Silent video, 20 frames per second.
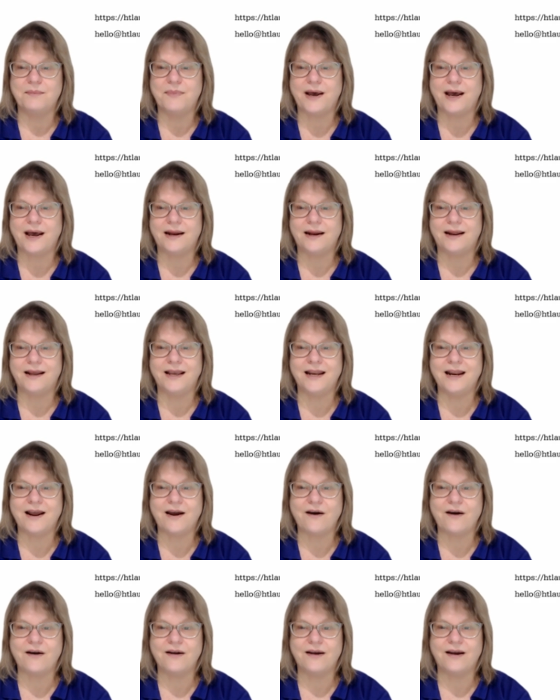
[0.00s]
But
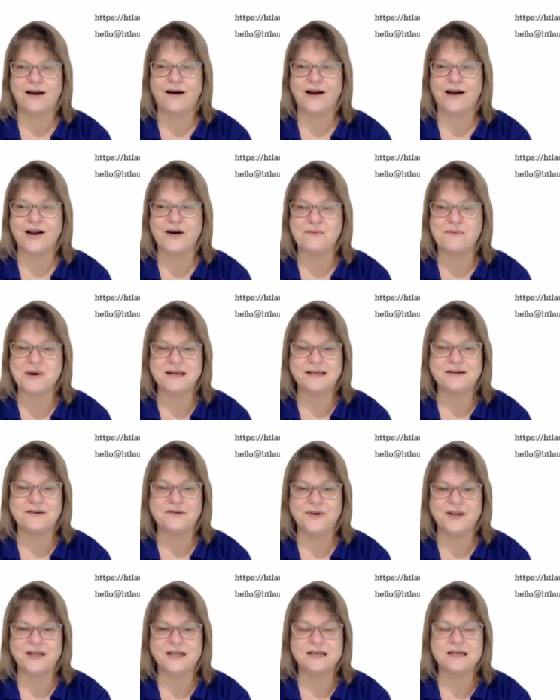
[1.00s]
I got
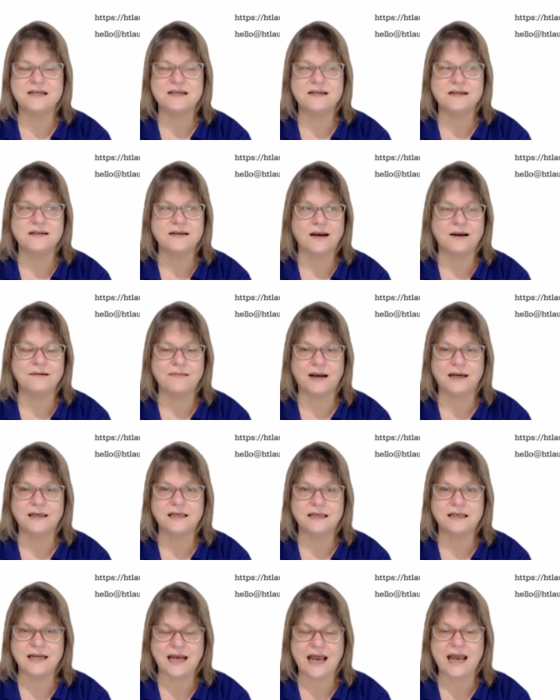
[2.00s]
myself into so
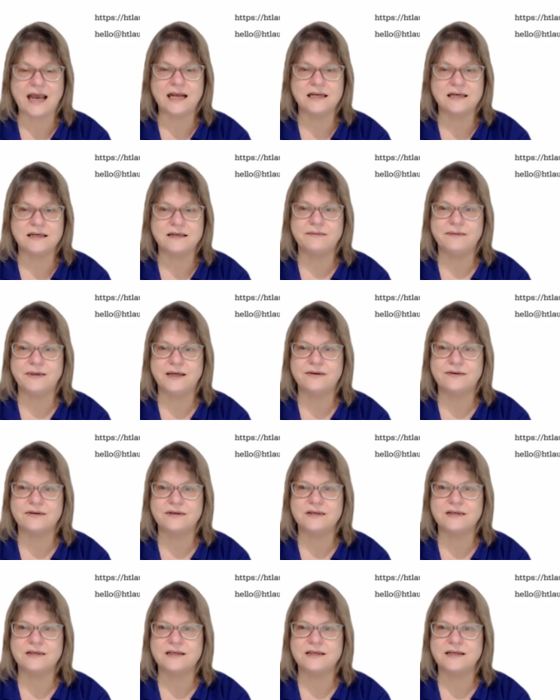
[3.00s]
much debt
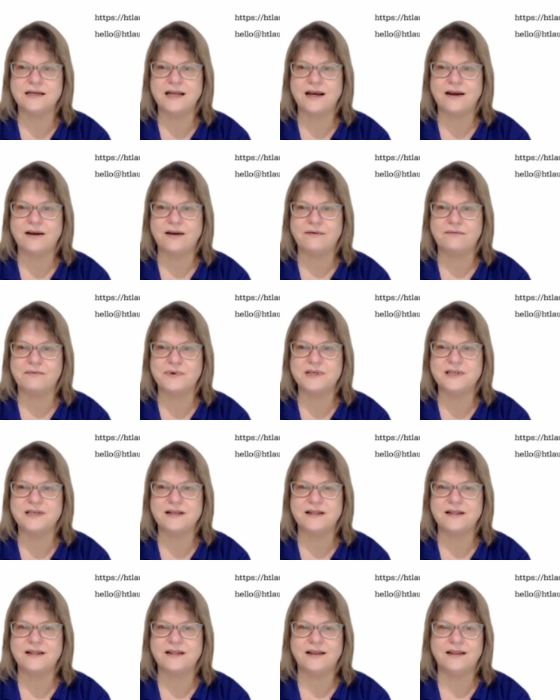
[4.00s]
because it was
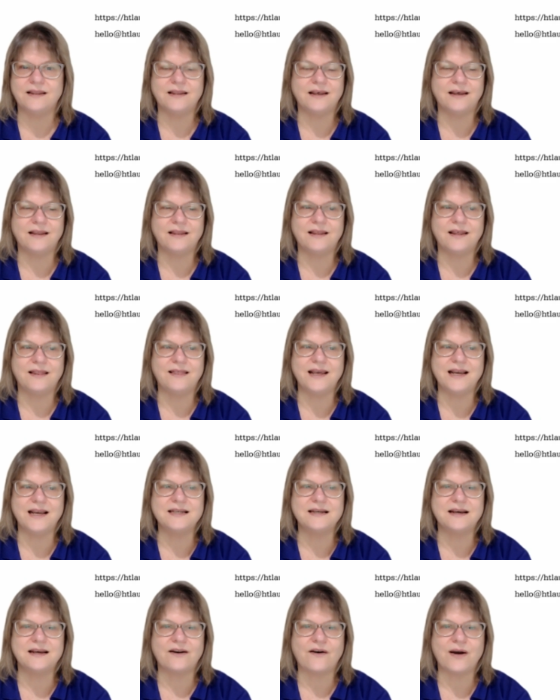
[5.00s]
the
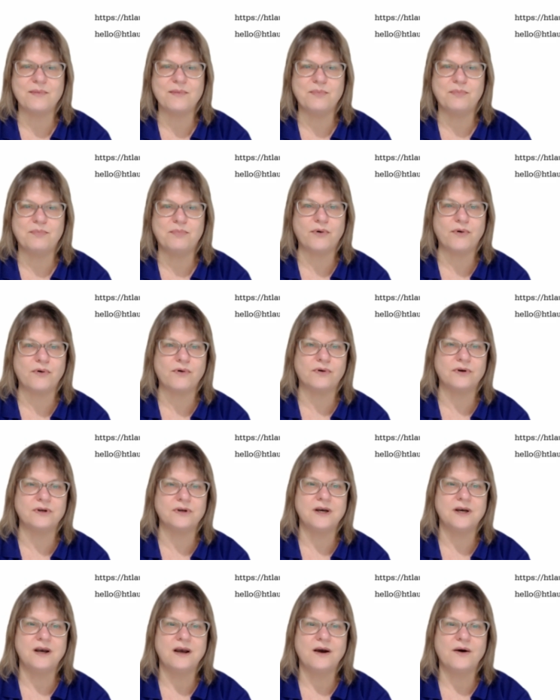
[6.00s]
things that I
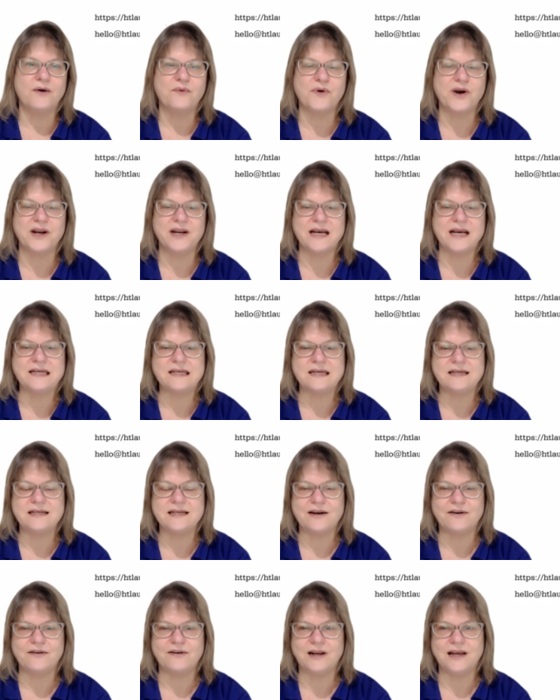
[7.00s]
bought weren't
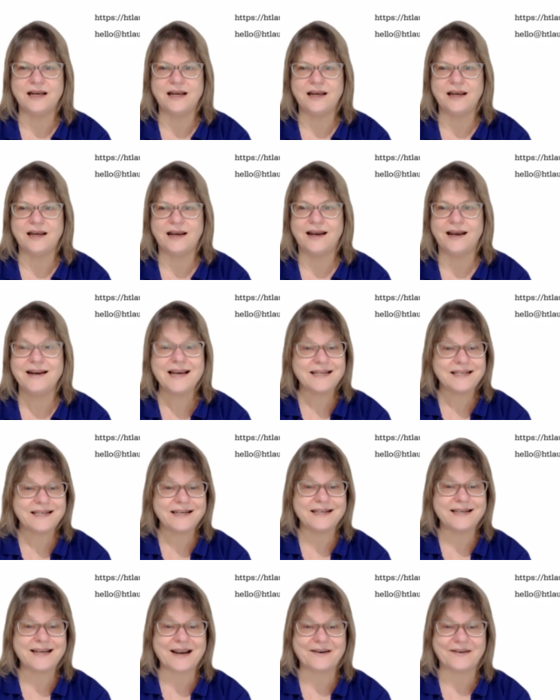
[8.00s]
necessarily
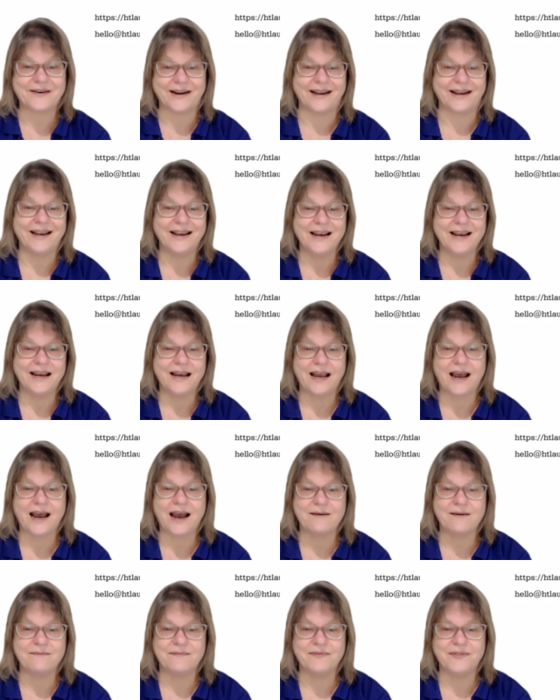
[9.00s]
necessary.
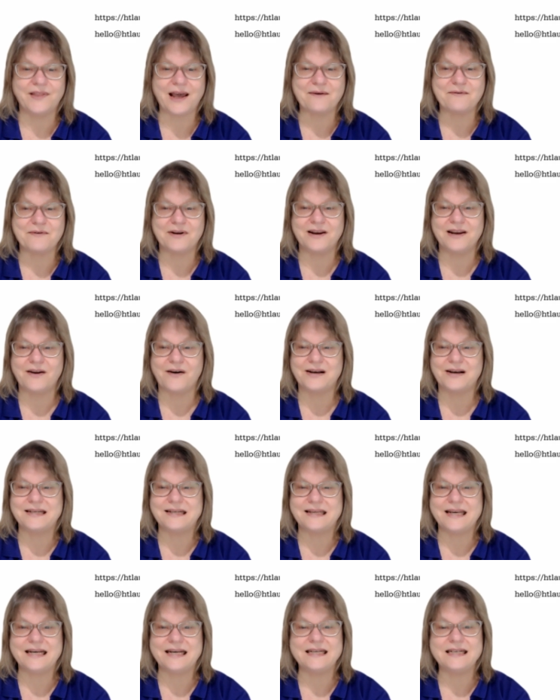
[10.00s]
They were
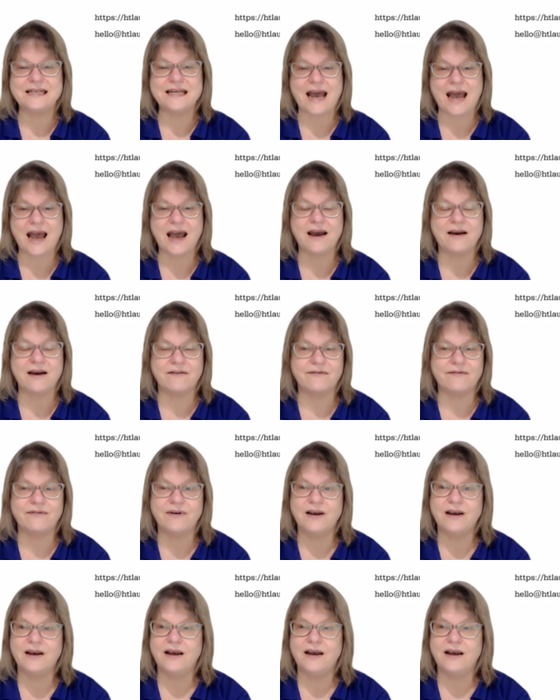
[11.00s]
nice things to have.